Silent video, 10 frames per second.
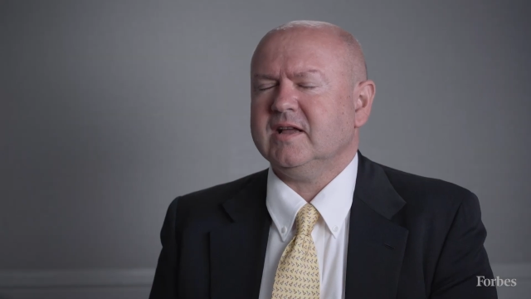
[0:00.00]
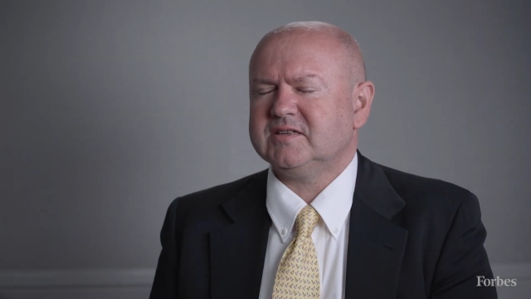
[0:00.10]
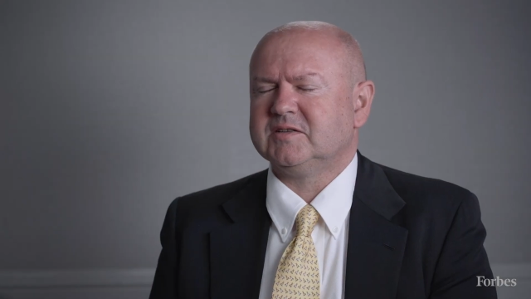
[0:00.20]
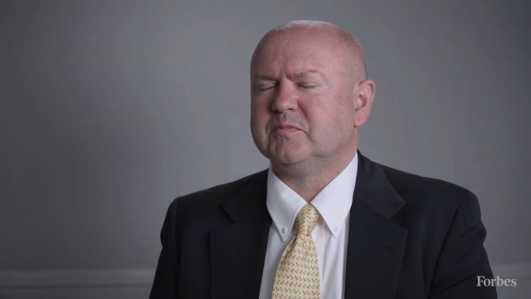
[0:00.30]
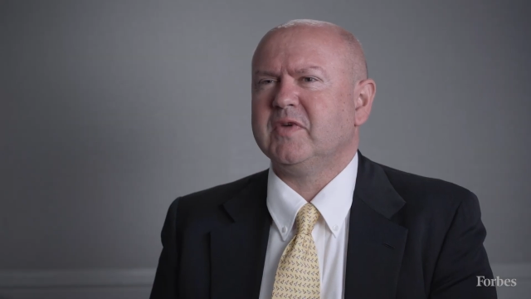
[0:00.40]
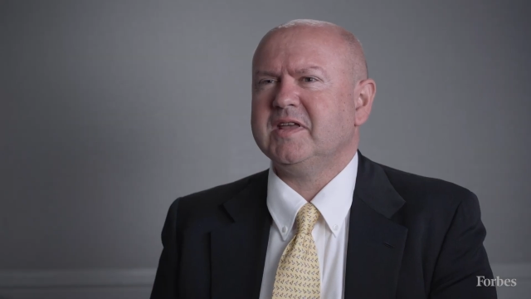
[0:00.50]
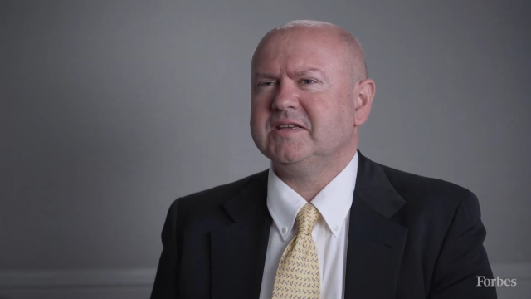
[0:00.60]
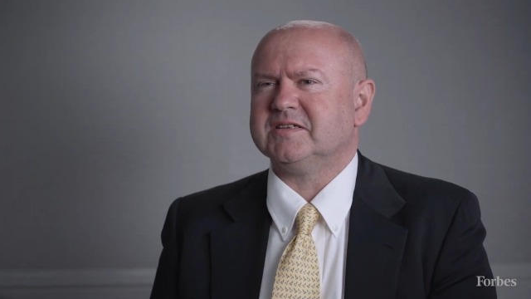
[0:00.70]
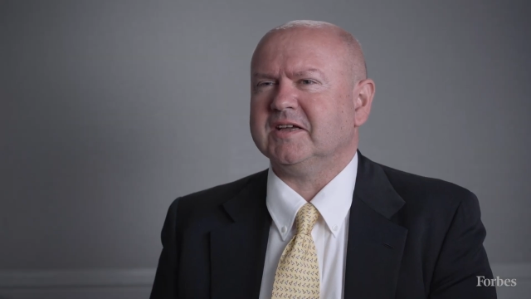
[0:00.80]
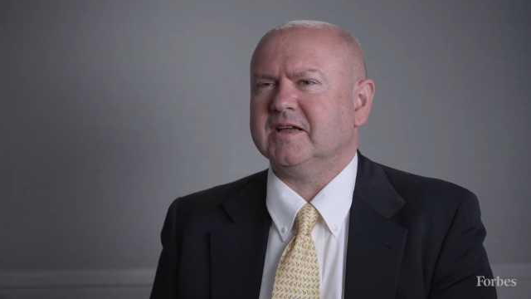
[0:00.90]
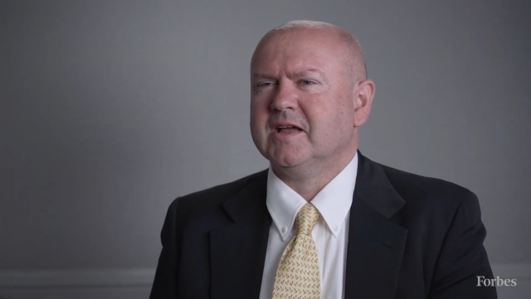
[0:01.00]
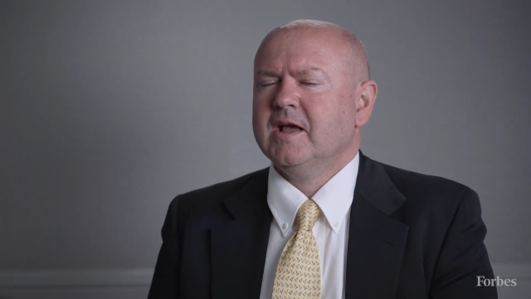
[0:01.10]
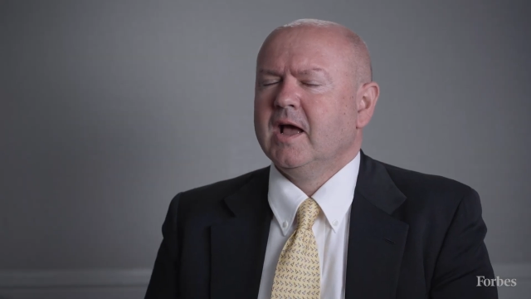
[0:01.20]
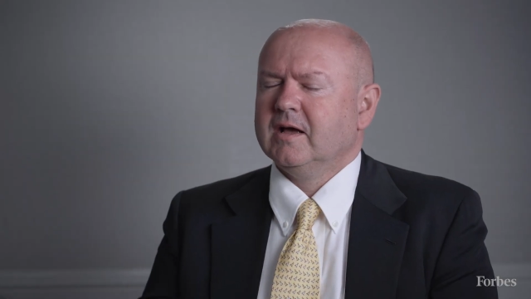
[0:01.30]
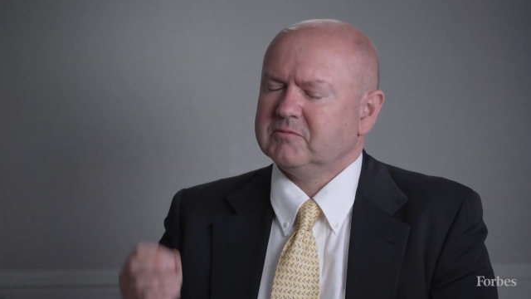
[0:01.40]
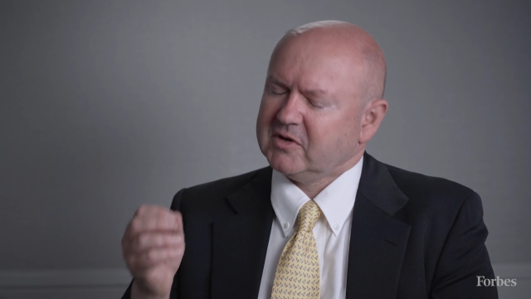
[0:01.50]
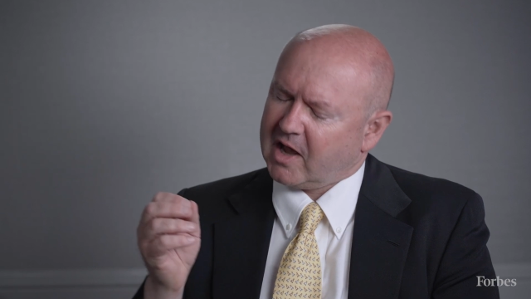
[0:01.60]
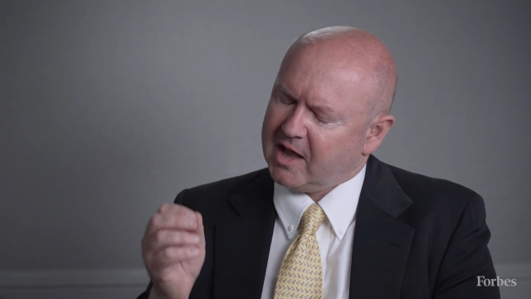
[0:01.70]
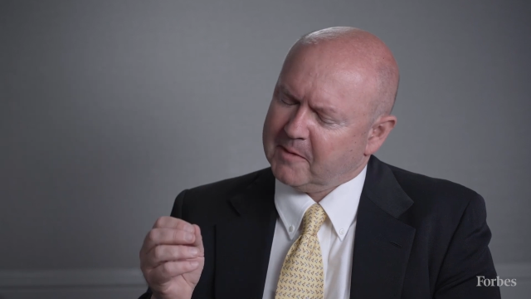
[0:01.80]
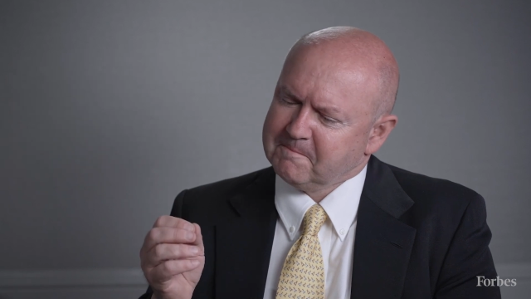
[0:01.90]
That's amazing.
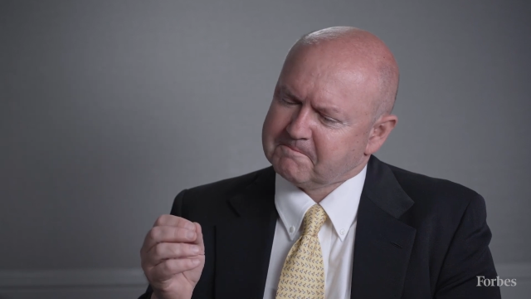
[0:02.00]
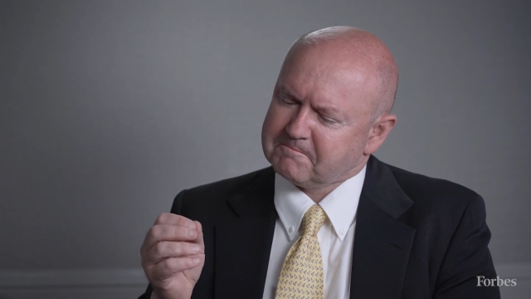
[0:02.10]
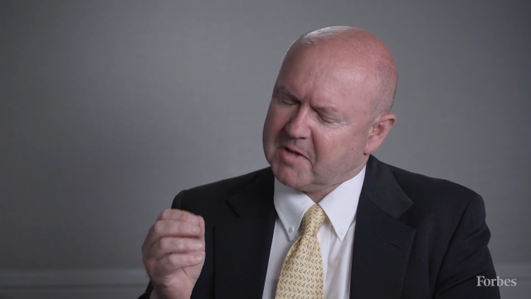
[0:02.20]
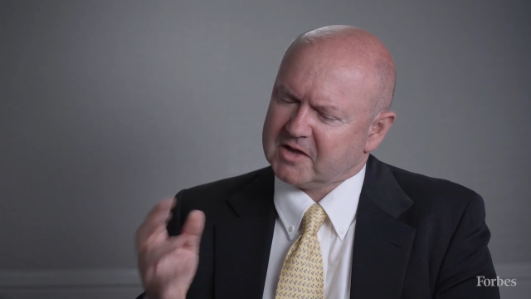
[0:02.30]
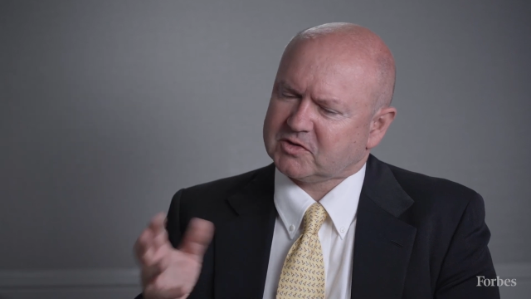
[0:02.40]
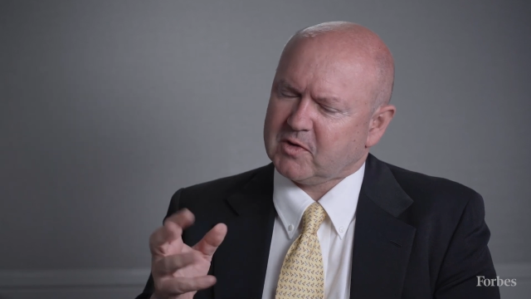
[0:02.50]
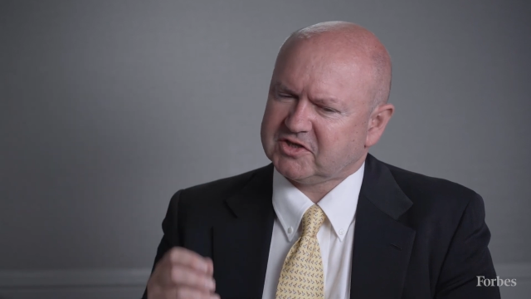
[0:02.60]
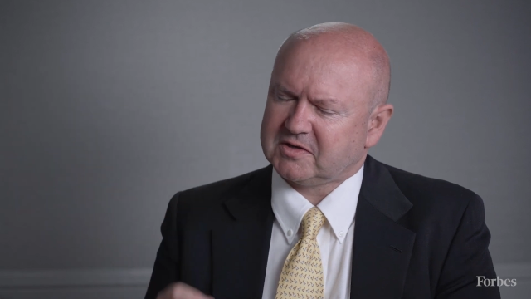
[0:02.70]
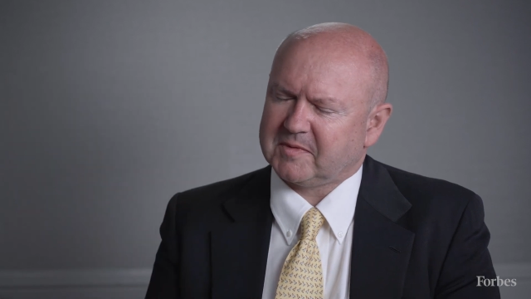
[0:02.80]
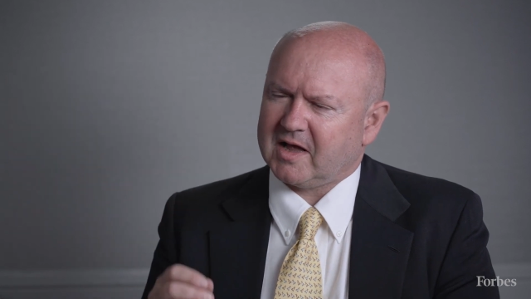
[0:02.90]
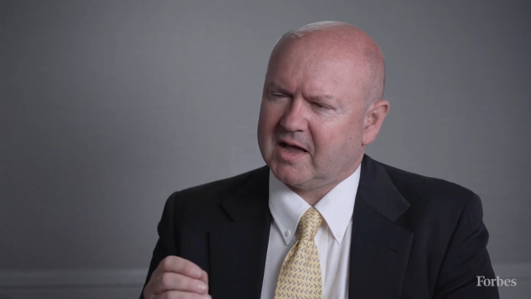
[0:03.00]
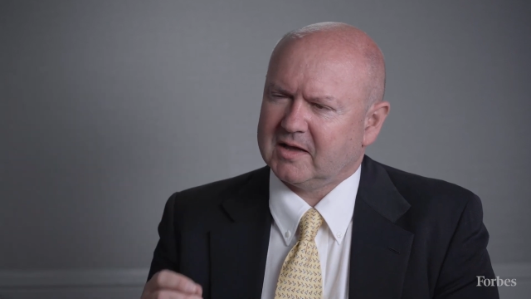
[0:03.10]
Yeah. Um, last question, really.